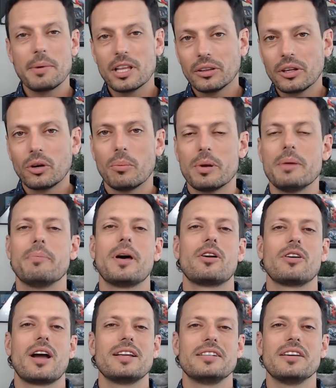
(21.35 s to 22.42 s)
a little bit better
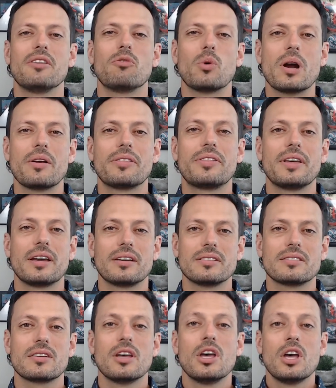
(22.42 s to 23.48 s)
idea of where things